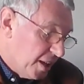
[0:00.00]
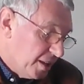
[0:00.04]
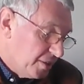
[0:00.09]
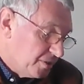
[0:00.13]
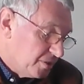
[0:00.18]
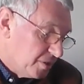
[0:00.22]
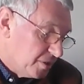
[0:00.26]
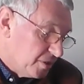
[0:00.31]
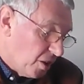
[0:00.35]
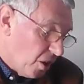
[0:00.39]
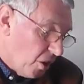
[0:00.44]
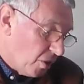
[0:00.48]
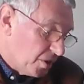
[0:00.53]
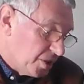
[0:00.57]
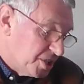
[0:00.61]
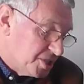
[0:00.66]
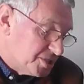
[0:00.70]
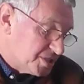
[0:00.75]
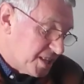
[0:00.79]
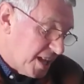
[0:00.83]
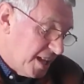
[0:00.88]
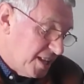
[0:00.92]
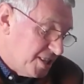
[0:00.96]
in
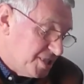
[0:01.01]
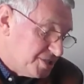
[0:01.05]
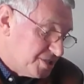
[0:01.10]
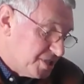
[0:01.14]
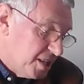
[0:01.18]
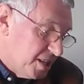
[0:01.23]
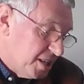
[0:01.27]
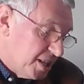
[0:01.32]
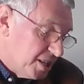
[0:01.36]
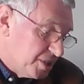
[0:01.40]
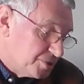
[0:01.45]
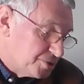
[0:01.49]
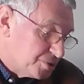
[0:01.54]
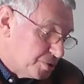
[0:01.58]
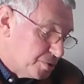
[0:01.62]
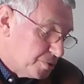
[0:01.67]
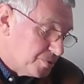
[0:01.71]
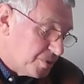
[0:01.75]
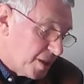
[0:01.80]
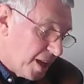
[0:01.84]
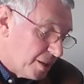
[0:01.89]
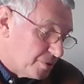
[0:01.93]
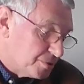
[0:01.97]
Holly's case in
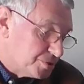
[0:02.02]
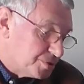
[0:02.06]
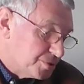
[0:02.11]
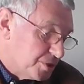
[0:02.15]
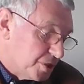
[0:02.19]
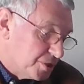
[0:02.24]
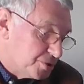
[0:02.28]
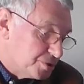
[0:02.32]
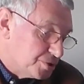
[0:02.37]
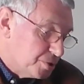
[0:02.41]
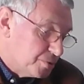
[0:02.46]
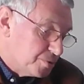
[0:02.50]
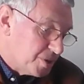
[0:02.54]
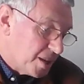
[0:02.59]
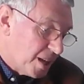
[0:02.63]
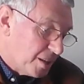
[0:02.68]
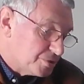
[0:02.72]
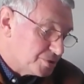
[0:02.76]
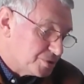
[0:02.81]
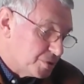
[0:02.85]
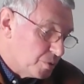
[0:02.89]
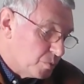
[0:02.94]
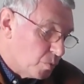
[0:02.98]
2000 and
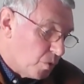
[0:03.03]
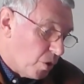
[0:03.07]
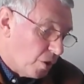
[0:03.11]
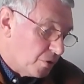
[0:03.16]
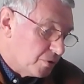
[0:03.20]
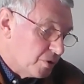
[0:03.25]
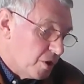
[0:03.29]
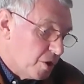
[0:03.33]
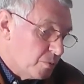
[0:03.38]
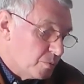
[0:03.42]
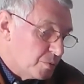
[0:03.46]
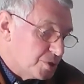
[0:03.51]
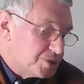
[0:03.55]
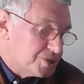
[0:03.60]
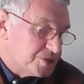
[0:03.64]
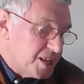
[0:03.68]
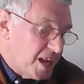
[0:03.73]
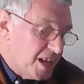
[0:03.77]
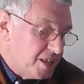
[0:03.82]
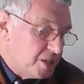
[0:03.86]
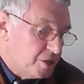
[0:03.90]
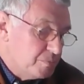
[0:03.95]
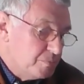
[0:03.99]
2001
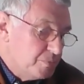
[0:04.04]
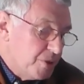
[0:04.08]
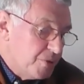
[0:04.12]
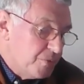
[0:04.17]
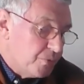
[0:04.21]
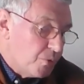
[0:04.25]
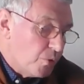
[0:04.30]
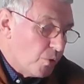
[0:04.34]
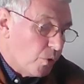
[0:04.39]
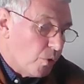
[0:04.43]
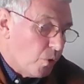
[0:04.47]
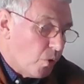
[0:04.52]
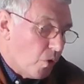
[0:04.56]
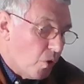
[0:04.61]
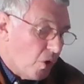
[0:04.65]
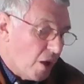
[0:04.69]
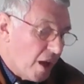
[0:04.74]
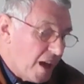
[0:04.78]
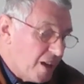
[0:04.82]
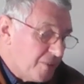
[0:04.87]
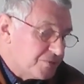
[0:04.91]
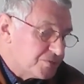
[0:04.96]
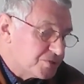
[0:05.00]
was taken before
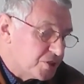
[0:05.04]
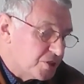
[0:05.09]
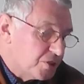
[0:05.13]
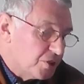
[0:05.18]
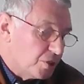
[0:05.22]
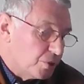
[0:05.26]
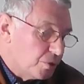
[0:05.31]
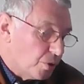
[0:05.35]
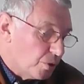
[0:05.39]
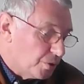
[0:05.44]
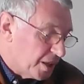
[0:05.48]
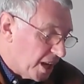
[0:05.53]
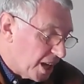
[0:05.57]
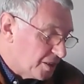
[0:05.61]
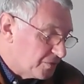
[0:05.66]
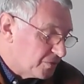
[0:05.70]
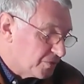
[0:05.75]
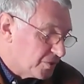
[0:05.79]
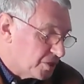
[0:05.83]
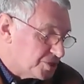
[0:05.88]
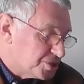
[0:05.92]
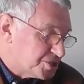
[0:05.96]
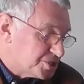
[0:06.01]
or after the Lord
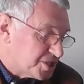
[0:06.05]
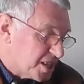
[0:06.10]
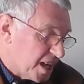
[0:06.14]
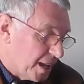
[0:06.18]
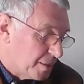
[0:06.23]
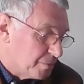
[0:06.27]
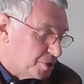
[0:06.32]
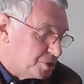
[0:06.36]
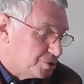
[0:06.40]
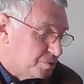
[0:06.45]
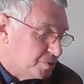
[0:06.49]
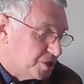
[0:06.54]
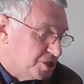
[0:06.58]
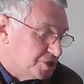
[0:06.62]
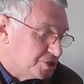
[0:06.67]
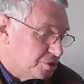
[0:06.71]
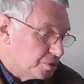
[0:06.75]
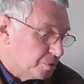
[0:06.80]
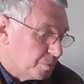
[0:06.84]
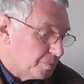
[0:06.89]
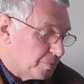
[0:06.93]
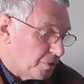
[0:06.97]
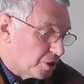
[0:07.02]
Advocate's time as
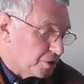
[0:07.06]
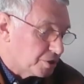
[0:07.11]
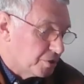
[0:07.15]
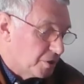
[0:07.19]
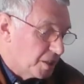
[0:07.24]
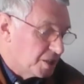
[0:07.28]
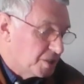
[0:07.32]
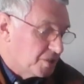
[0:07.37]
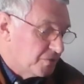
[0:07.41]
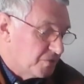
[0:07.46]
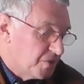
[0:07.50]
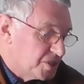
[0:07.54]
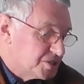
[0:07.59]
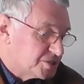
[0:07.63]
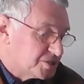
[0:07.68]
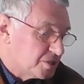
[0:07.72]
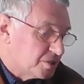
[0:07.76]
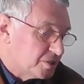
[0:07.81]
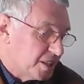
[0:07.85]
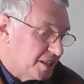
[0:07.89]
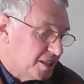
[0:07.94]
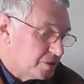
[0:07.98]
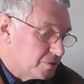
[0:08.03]
Regional Procurator
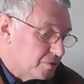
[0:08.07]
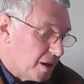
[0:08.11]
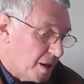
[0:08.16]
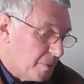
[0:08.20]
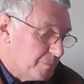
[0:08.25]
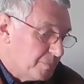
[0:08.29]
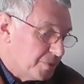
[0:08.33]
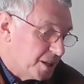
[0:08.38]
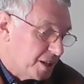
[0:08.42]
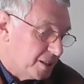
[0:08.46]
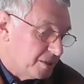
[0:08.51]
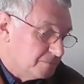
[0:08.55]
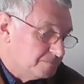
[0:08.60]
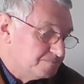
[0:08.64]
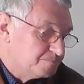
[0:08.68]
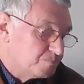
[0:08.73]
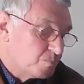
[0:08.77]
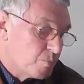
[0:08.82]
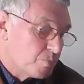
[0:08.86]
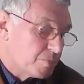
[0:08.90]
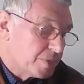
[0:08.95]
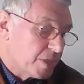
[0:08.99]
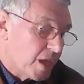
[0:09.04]
Fiscal in Grampian,
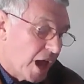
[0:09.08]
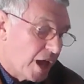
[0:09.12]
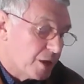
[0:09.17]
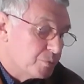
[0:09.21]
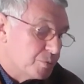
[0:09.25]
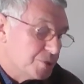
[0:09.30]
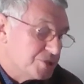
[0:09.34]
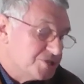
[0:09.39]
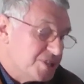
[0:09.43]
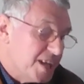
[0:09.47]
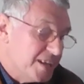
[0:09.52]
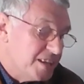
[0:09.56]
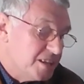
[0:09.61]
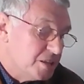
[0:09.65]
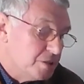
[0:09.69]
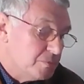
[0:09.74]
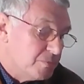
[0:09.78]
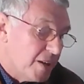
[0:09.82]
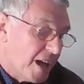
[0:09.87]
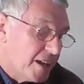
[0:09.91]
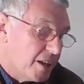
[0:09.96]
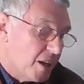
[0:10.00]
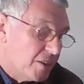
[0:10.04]
and were
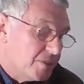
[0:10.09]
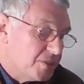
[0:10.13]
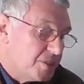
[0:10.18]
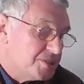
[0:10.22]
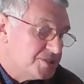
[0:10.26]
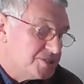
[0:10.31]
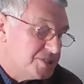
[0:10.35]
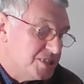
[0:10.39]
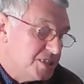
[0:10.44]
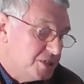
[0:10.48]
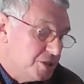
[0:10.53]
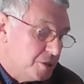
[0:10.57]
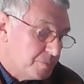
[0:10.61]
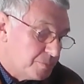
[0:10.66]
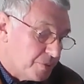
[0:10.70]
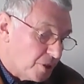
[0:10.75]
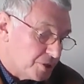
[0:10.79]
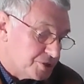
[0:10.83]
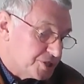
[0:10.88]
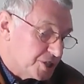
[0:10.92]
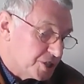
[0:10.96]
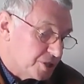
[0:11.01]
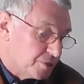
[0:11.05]
taken by other senior
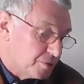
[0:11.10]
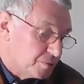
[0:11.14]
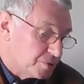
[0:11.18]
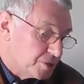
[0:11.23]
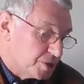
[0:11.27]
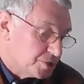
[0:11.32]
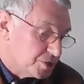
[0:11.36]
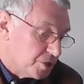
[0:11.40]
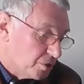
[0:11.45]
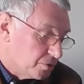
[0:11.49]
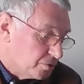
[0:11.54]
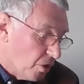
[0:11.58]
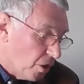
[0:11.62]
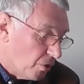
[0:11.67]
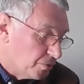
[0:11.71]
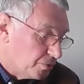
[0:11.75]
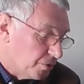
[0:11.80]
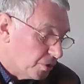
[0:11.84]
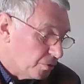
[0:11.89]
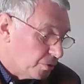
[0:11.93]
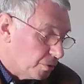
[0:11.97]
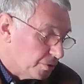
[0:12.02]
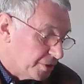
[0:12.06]
prosecutors,
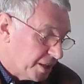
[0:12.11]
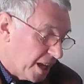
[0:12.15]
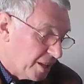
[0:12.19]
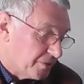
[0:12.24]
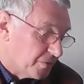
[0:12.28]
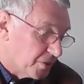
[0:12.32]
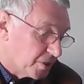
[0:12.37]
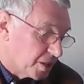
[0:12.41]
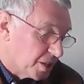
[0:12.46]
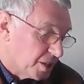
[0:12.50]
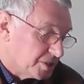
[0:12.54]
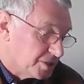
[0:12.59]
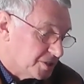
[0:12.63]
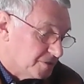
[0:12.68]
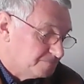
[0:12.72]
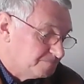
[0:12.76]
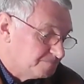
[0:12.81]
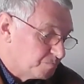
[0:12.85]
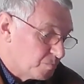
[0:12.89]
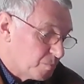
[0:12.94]
not the Lord Advocate.